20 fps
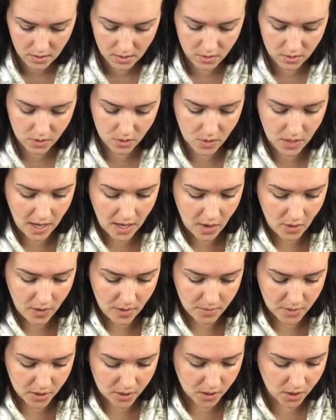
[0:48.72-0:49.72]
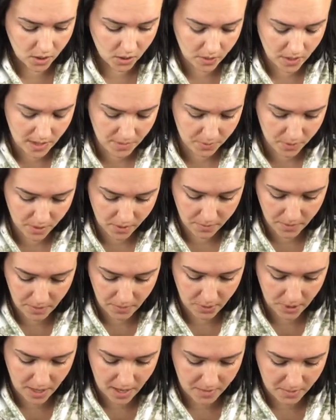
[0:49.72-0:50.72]
so now I'm just gonna go ahead and put on my
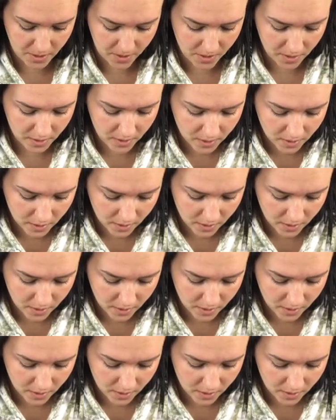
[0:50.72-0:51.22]
primer.